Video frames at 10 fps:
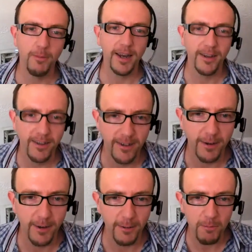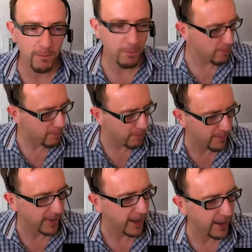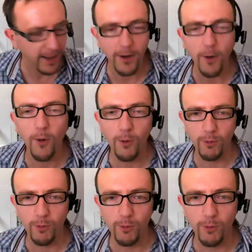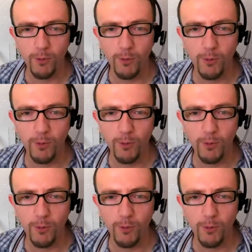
managed to get that all wrong.